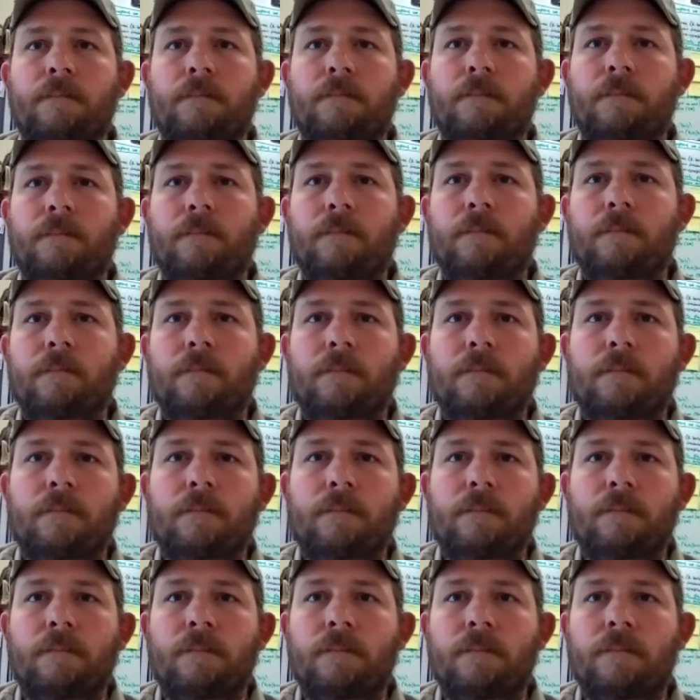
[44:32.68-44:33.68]

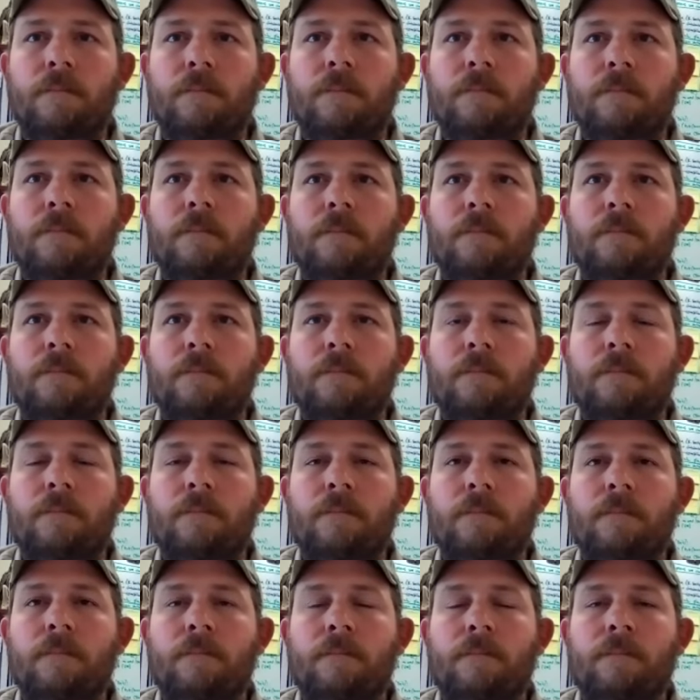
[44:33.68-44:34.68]

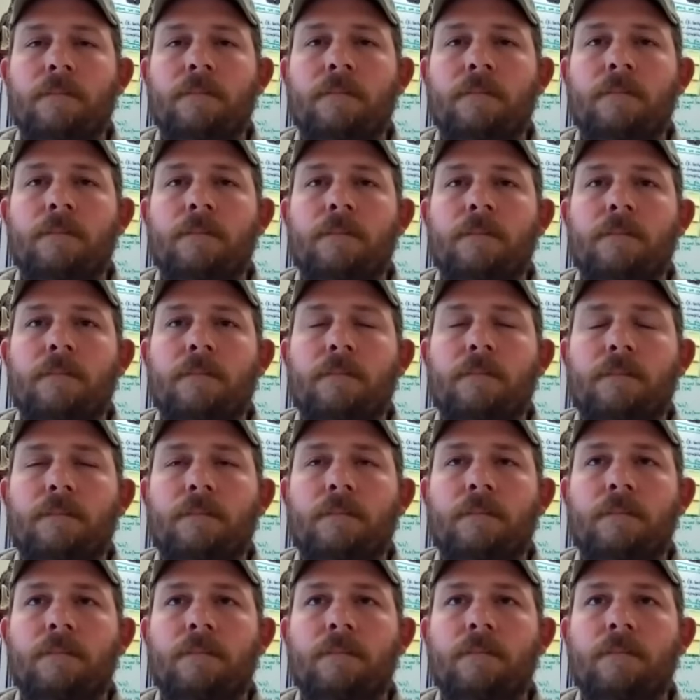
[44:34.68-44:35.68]

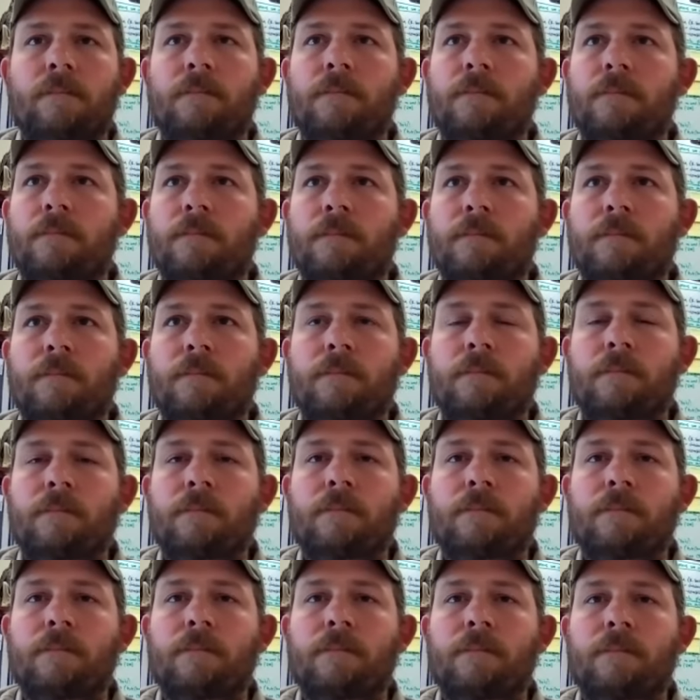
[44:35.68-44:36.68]

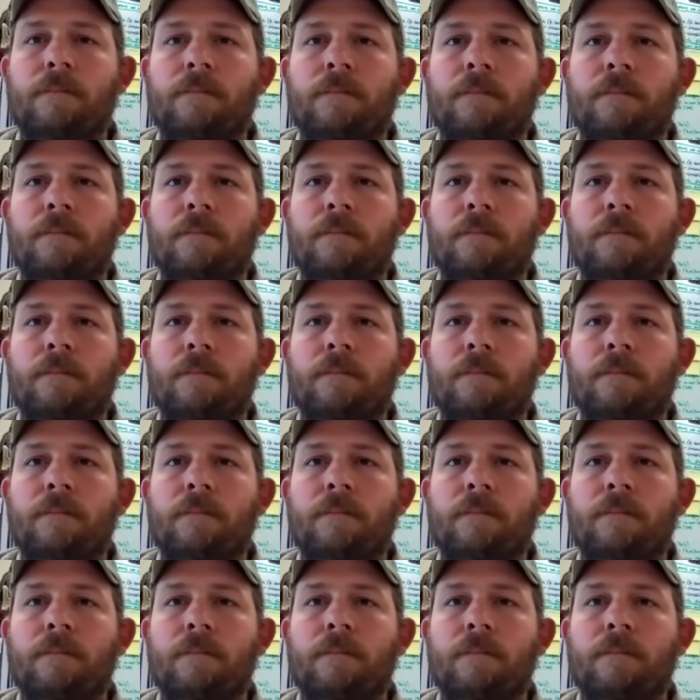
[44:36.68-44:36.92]
This person isn't speaking.